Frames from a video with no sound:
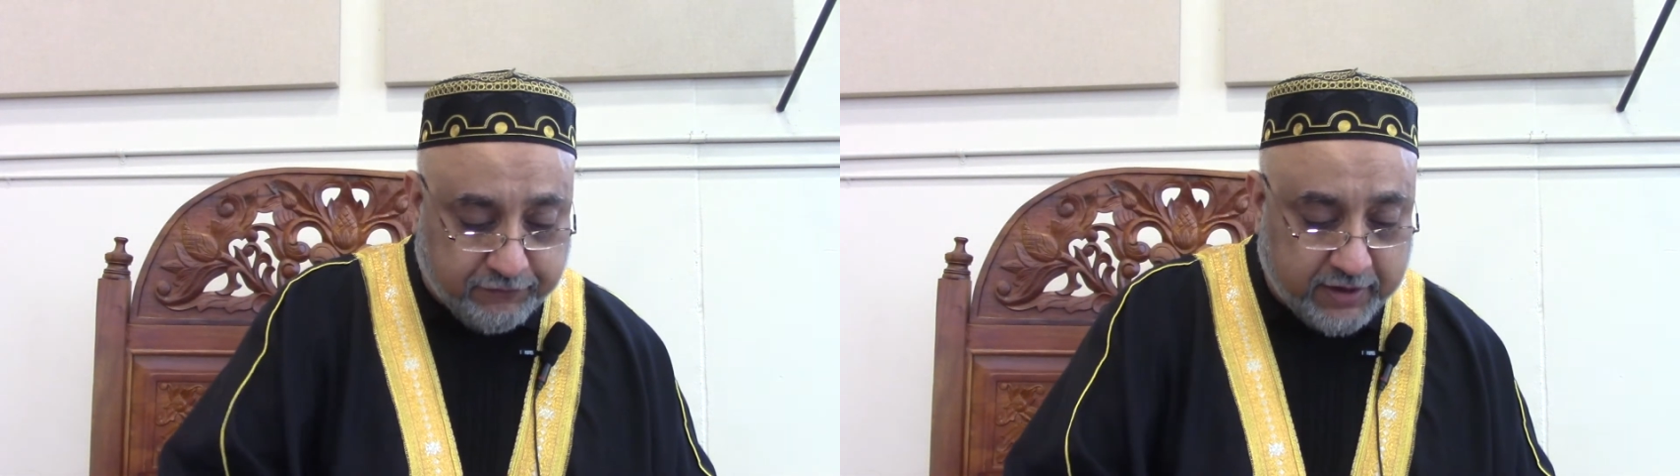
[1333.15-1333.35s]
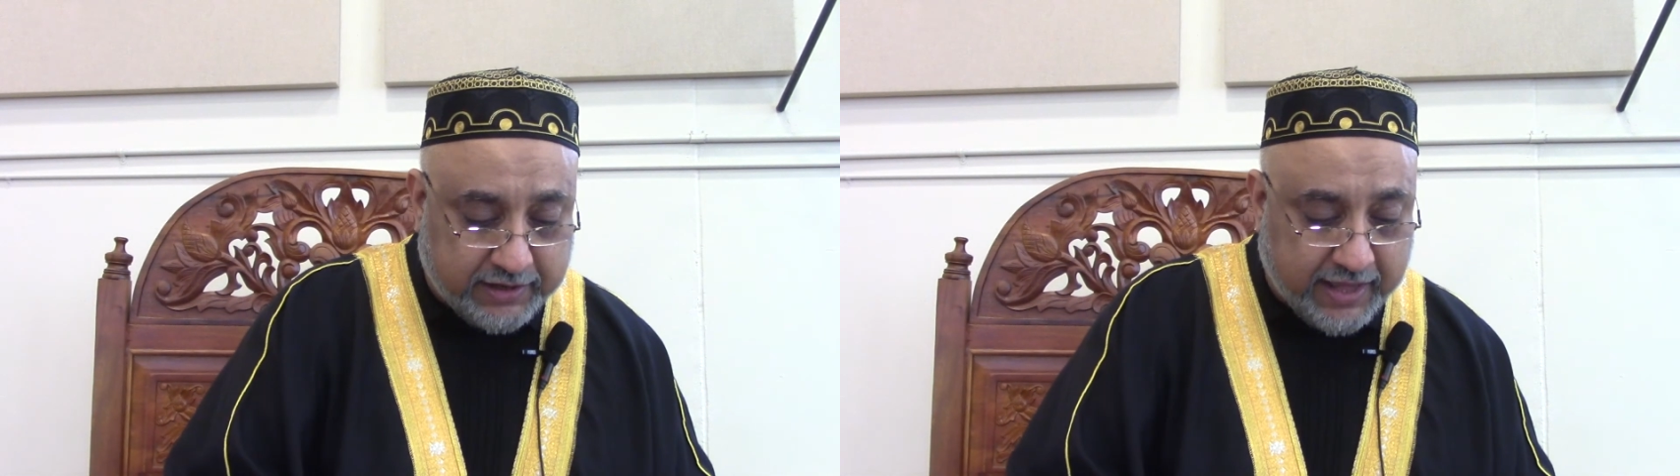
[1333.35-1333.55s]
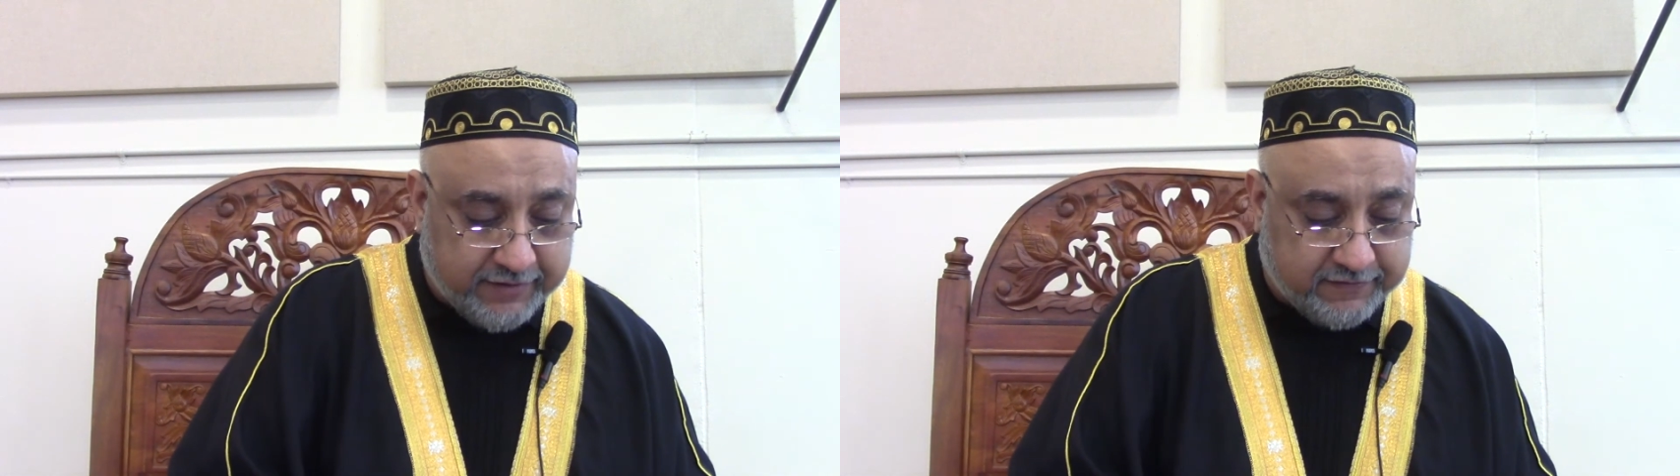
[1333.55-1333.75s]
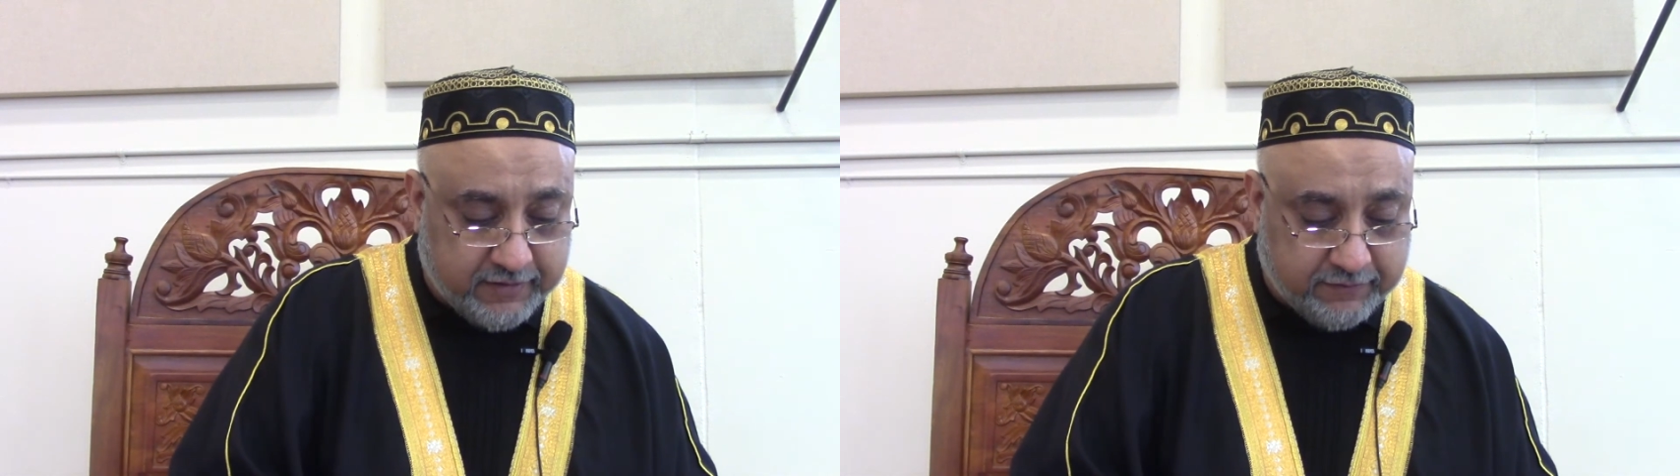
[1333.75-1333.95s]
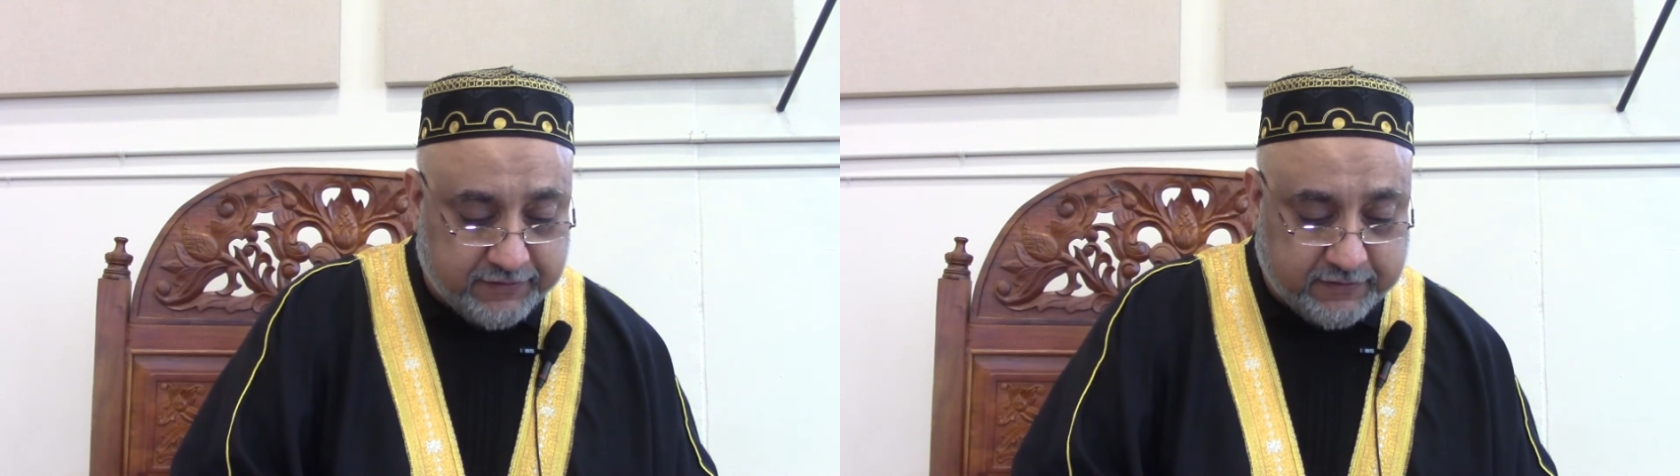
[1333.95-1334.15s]
frontline
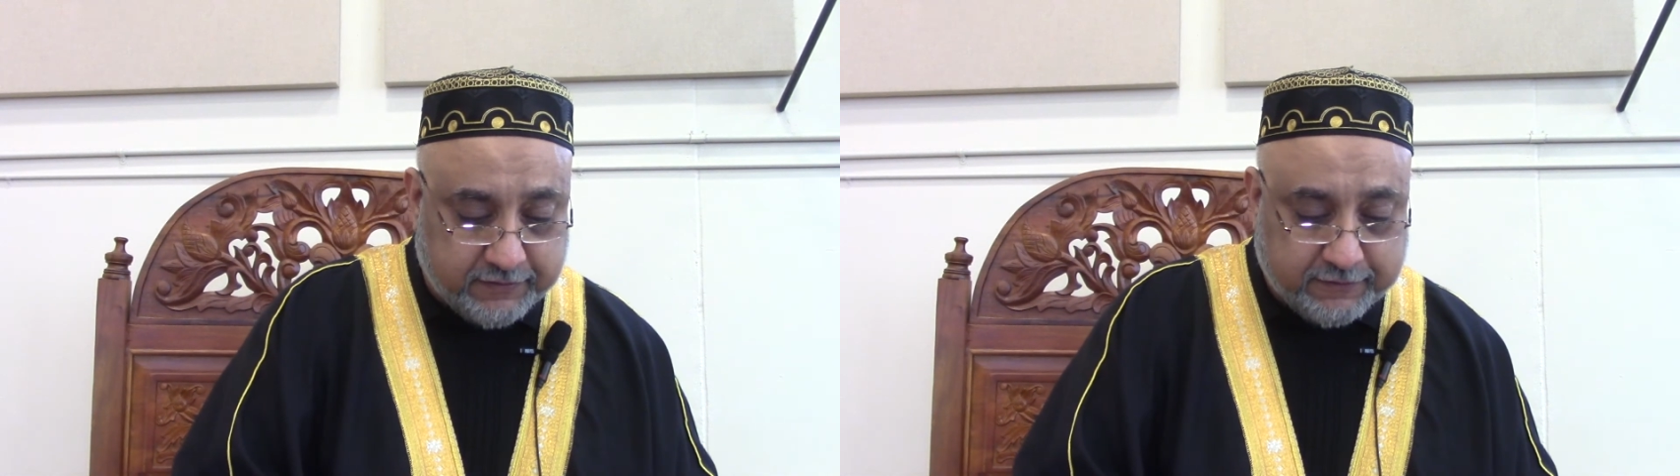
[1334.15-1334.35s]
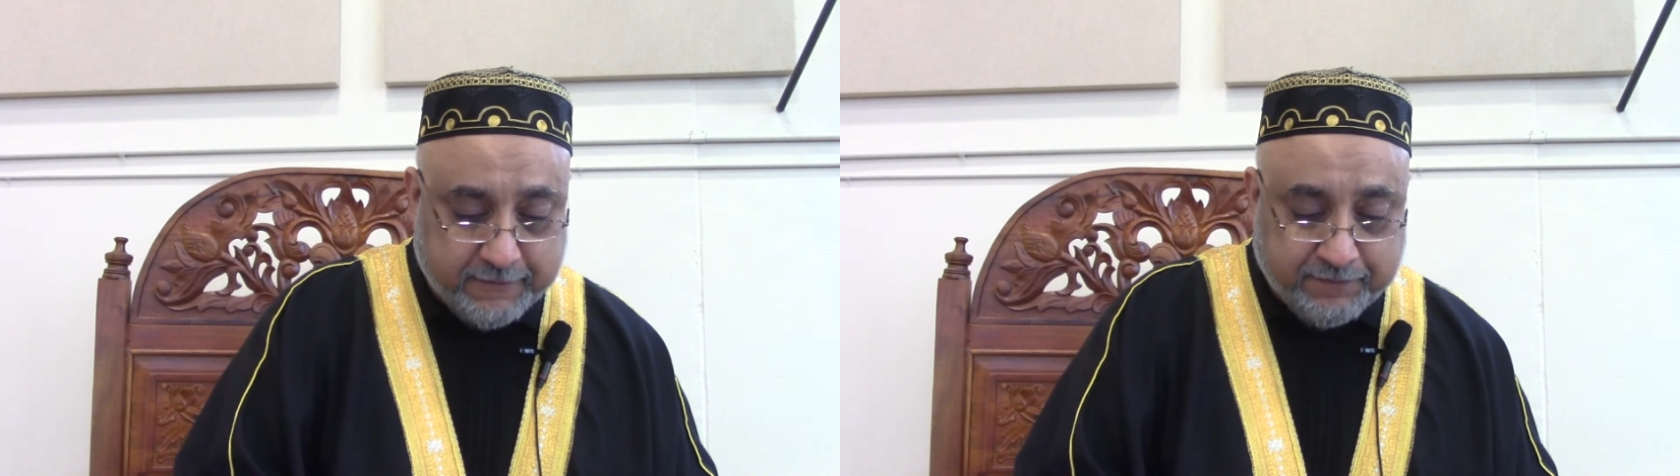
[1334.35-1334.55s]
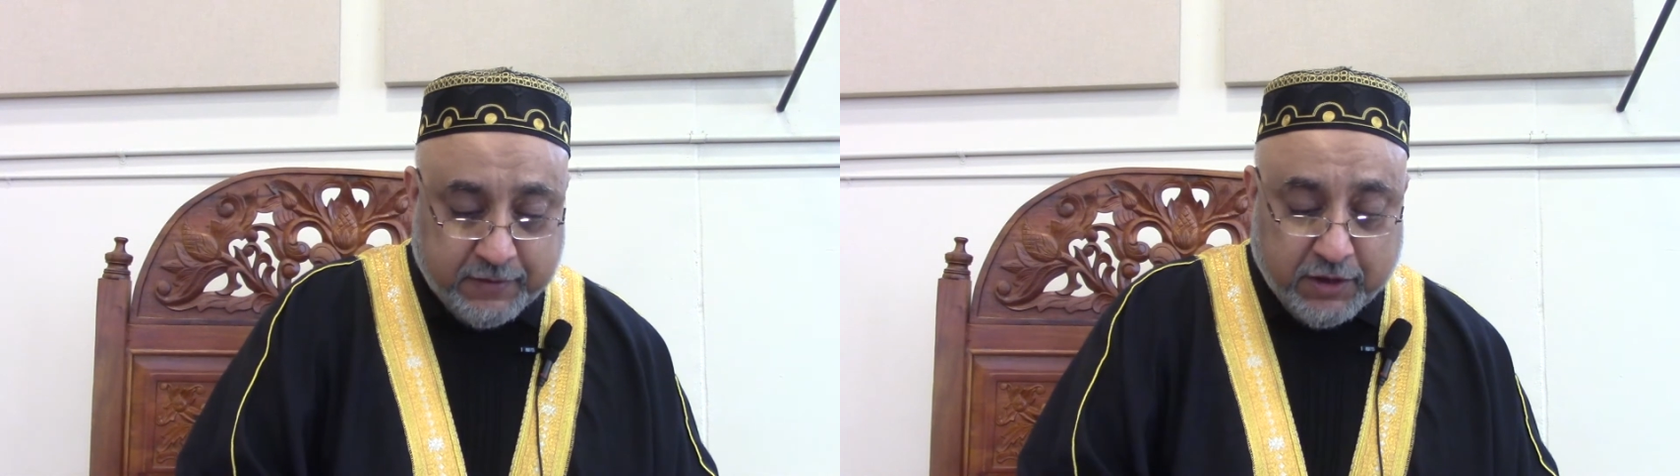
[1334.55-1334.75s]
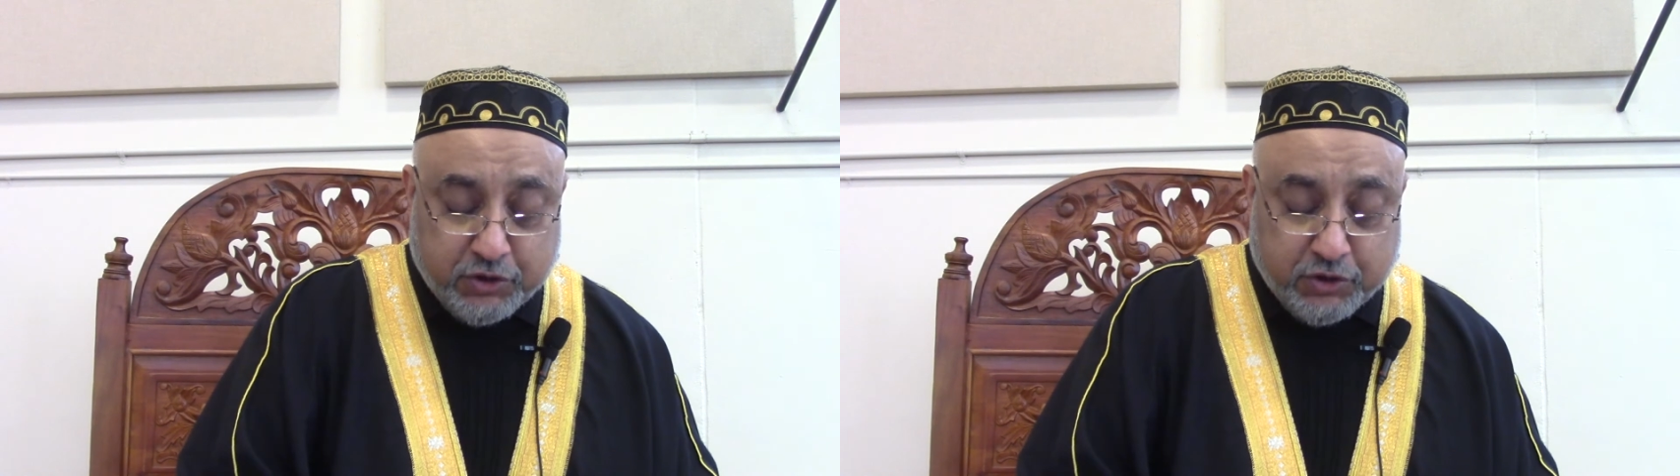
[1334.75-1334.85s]
services.